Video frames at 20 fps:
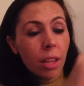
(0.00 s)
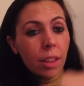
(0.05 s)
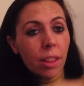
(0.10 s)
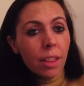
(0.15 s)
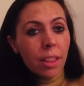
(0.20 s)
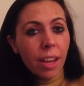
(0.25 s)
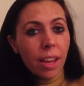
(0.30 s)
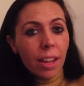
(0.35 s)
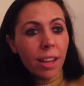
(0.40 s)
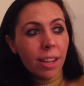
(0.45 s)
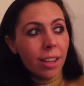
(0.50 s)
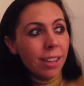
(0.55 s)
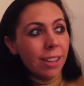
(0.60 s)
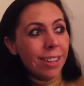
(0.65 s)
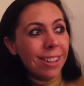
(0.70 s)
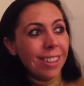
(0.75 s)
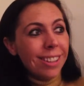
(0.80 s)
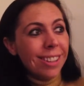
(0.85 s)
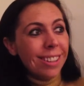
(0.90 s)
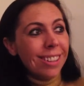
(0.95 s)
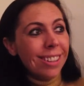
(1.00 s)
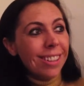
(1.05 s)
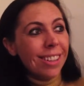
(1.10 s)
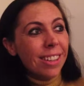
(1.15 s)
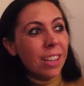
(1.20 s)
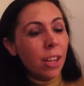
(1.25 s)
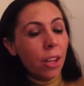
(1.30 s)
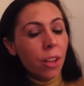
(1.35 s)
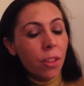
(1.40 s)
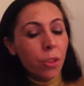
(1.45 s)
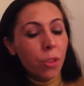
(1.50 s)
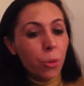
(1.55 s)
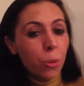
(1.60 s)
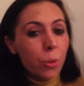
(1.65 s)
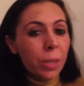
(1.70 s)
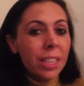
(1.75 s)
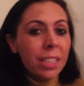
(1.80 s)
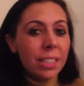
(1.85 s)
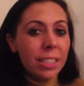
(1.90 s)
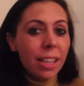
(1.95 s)
that the
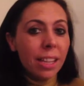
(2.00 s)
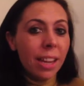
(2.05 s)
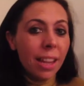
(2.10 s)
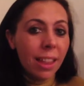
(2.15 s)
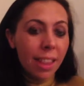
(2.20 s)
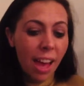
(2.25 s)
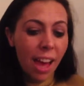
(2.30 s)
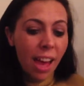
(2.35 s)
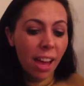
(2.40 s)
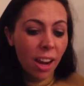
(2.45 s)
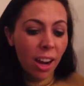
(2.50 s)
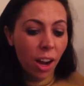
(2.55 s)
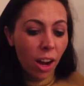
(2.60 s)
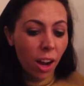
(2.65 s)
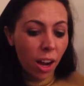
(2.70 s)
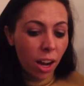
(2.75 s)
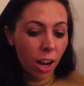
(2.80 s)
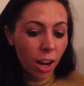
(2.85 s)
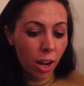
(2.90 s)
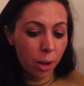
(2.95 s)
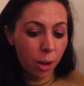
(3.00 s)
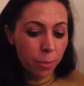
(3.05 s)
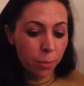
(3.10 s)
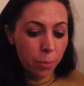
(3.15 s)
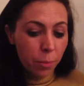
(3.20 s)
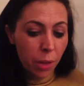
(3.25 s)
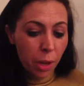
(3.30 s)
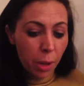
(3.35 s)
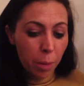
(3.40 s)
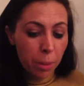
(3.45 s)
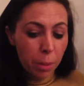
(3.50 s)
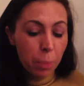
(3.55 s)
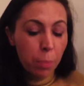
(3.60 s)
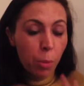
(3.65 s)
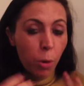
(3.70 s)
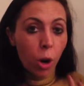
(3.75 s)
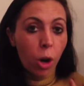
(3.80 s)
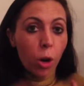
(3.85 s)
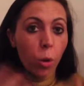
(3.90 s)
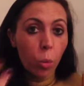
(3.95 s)
reason that people
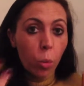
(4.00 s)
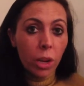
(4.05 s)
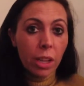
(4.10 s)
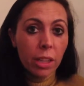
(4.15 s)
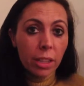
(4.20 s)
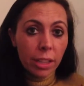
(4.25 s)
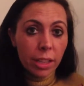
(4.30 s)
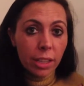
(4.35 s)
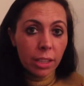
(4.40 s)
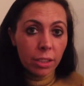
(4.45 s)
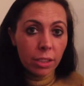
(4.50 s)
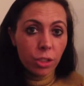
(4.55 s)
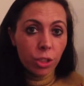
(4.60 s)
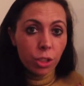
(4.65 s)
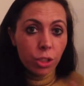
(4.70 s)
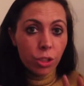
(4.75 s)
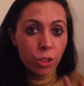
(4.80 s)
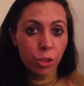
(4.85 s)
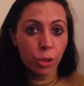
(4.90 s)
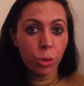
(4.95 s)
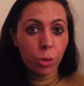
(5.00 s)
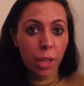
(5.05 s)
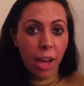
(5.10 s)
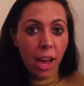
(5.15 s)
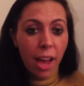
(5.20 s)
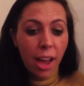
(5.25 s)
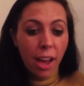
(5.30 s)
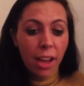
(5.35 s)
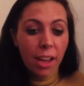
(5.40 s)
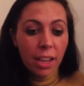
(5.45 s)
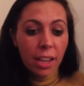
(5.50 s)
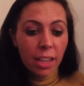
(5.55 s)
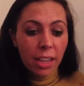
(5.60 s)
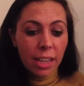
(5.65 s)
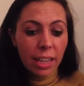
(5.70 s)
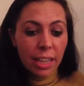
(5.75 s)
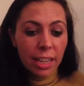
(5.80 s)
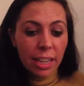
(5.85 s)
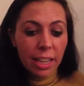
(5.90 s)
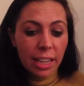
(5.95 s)
are willing to do that
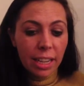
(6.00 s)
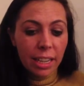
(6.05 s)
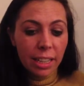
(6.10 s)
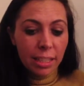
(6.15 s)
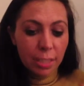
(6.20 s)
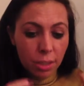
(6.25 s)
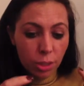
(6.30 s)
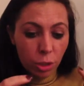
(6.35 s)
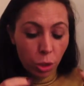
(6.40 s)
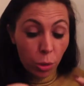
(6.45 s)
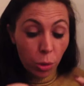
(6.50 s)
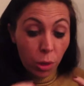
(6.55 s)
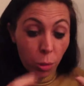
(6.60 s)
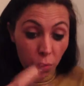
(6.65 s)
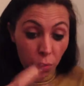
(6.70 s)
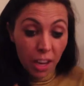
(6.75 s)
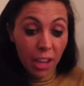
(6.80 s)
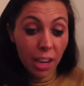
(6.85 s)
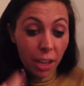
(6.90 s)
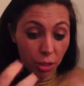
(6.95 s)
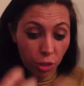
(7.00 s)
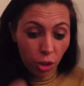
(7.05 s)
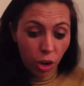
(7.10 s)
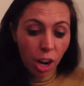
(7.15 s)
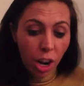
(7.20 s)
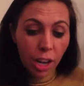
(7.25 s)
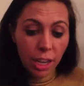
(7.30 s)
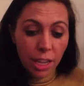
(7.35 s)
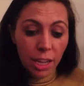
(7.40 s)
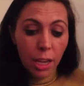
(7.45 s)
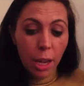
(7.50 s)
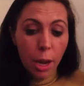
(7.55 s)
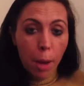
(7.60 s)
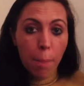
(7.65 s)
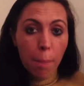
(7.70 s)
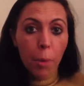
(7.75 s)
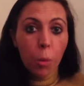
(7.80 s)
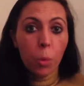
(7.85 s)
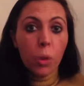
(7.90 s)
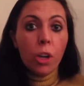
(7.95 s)
is so that they get their honey.
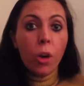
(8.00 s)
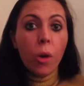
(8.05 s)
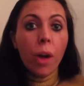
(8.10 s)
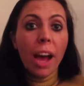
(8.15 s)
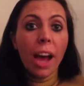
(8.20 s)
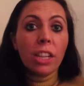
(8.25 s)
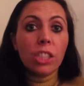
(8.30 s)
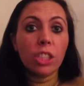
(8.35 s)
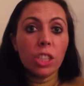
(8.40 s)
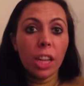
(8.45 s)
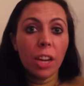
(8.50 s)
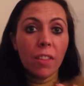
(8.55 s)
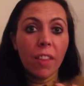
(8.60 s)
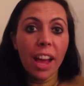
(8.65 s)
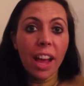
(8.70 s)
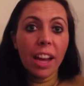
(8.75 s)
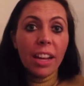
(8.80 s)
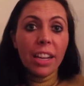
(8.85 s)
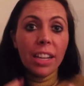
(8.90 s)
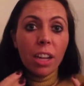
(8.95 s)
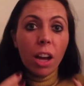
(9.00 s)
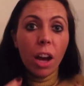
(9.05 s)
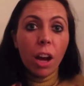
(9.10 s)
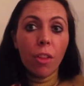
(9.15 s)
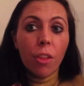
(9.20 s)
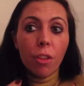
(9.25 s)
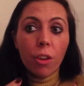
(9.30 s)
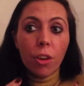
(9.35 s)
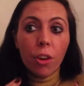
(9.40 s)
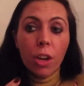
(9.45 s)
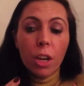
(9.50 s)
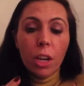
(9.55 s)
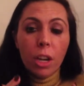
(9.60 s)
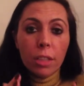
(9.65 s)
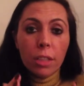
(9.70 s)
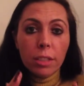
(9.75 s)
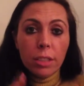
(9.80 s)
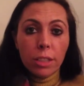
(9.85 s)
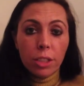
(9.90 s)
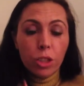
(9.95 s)
But we don't actually have any other
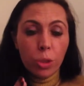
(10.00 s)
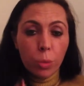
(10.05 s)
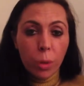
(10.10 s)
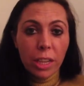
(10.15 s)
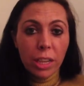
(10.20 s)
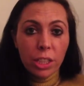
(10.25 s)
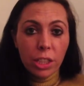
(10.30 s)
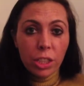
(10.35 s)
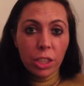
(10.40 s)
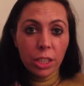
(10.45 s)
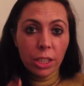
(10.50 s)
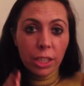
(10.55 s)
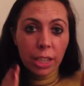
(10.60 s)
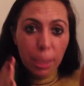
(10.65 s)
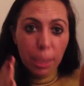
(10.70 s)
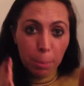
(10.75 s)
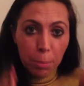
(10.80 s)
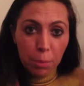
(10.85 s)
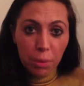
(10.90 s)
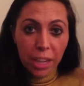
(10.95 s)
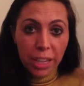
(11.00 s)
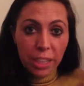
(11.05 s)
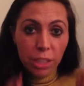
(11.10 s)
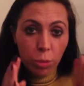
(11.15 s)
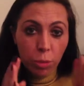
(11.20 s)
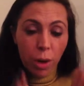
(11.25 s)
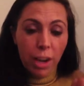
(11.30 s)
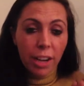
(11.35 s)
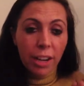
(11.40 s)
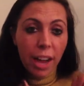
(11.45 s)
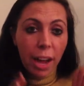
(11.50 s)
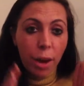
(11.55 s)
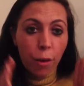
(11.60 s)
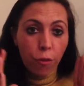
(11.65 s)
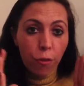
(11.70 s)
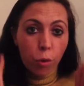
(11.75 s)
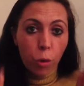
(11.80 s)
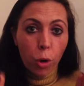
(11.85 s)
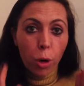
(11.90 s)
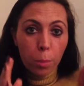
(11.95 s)
situation in place right now
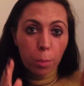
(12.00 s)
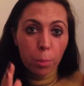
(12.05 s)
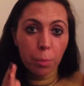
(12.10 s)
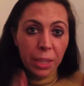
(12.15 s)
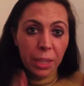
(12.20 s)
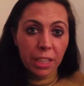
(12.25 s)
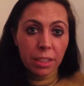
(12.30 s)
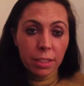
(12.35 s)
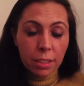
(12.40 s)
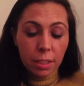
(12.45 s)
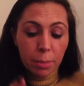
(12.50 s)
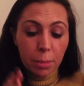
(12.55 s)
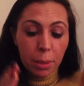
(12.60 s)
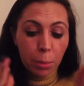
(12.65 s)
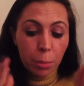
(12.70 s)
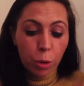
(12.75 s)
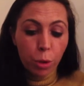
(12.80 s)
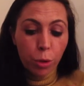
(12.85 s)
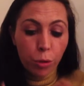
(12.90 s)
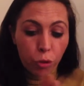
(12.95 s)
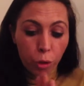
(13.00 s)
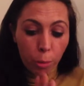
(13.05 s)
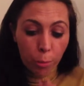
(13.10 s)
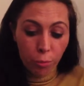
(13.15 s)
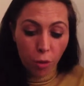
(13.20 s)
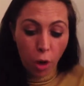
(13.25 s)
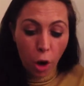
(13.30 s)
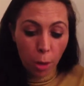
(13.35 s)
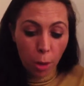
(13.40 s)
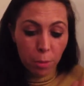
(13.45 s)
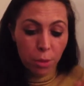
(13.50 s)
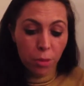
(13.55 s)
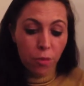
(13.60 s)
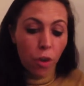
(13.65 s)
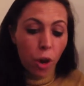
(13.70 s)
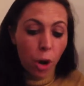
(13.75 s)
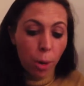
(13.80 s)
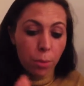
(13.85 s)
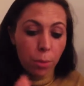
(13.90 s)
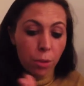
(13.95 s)
for bees to be moved from farm to
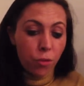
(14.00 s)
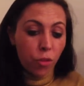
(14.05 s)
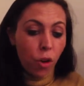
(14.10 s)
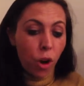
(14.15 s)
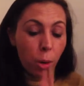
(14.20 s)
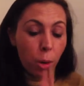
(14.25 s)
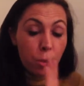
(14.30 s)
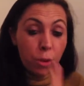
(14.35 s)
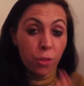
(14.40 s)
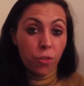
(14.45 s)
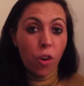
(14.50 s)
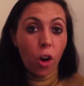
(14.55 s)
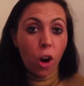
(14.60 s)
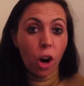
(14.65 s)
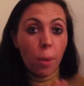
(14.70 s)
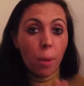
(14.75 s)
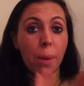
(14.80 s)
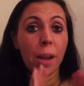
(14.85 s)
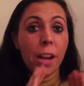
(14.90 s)
farm to farm to farm.